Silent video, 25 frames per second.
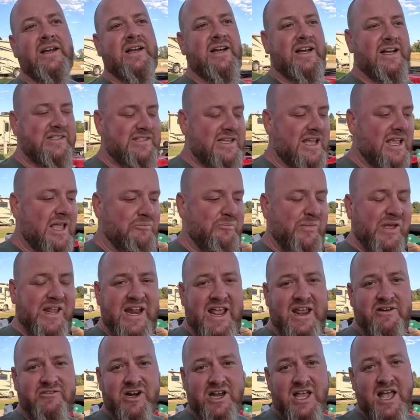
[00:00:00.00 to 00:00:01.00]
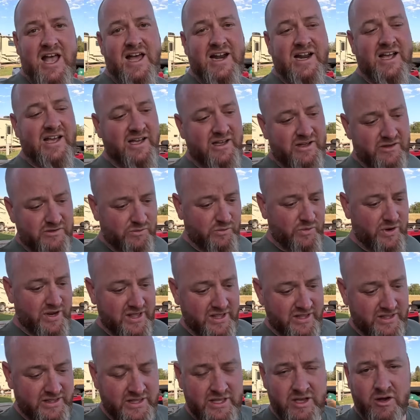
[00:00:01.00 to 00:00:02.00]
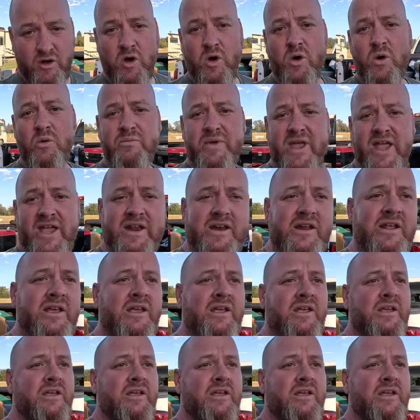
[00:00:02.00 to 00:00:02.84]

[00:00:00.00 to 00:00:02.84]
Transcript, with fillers: it's like a penne regatta with homemade